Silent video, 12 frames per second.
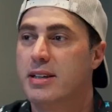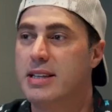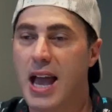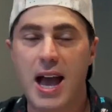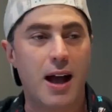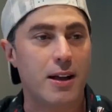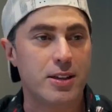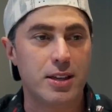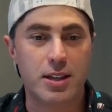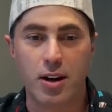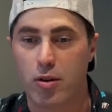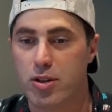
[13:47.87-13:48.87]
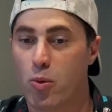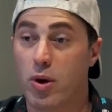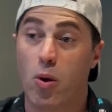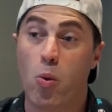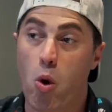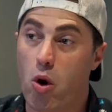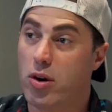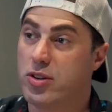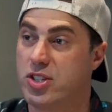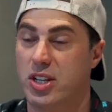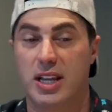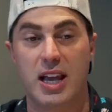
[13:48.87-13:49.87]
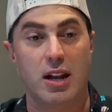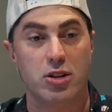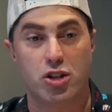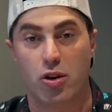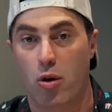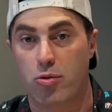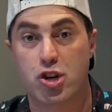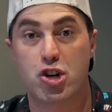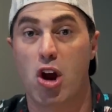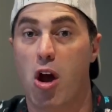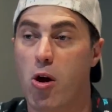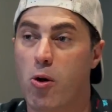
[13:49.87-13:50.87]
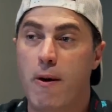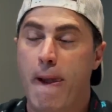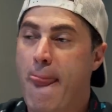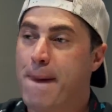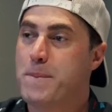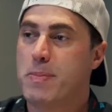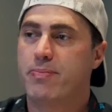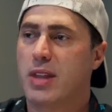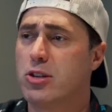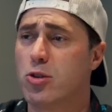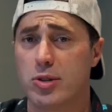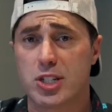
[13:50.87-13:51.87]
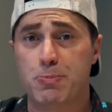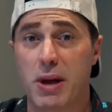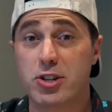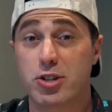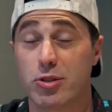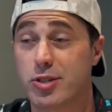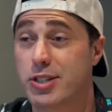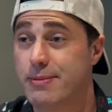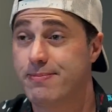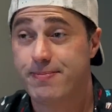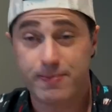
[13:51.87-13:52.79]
Yeah, you win awards, you get your own show, you're doing specials.